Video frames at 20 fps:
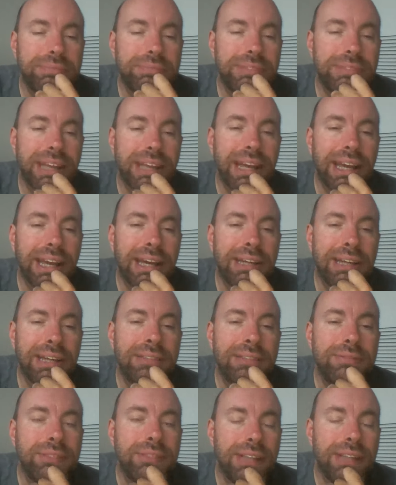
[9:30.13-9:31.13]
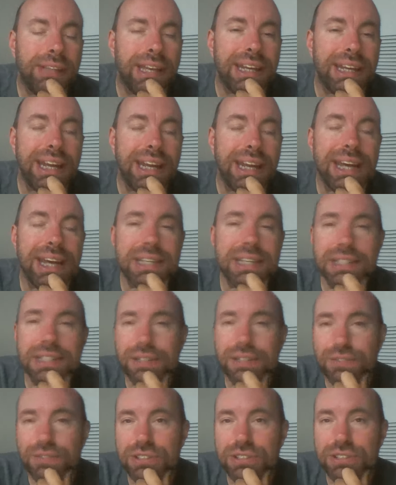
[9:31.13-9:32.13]
Yeah, and it has a
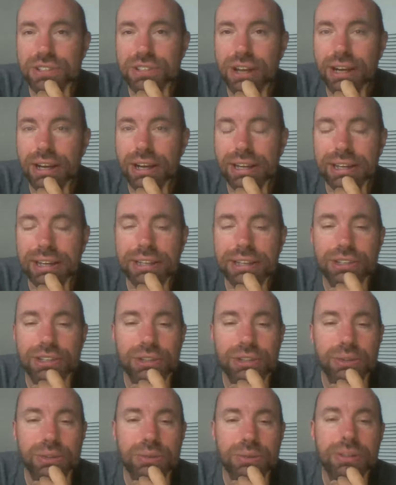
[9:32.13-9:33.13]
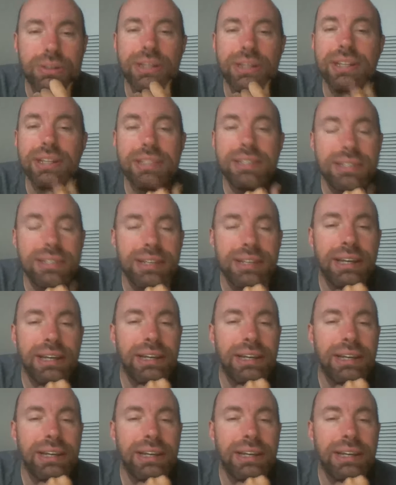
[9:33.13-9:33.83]
different song in it too, and it's